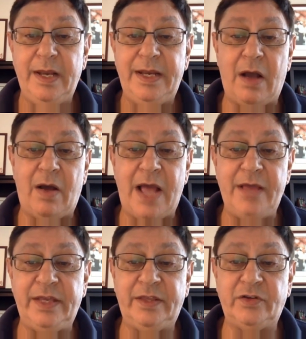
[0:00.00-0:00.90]
Now, I
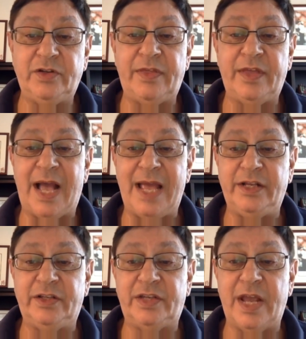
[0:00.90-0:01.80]
think there's nothing I
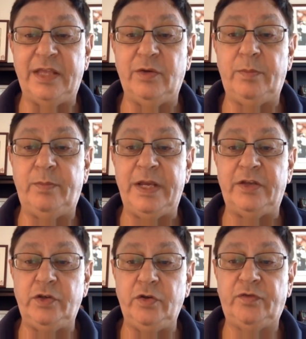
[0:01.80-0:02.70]
could say that would be
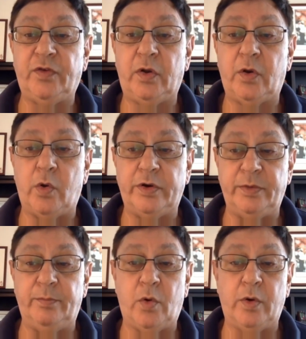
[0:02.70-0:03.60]
as useful or as
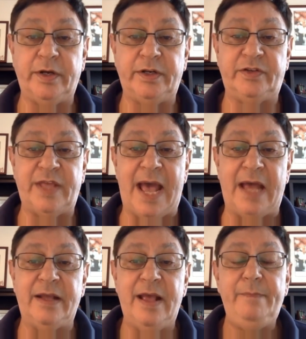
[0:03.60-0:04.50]
important as that
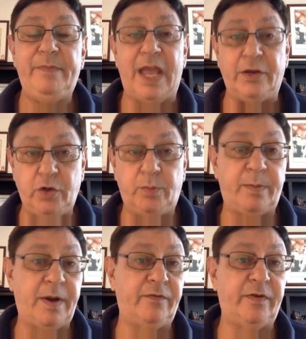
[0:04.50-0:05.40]
as you
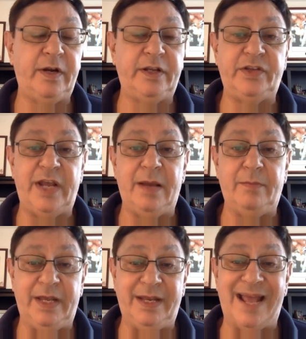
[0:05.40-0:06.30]
prepare for an exam
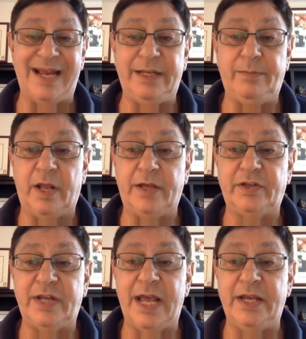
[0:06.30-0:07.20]
in 90-plus
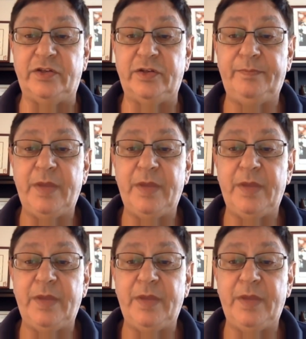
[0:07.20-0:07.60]
days.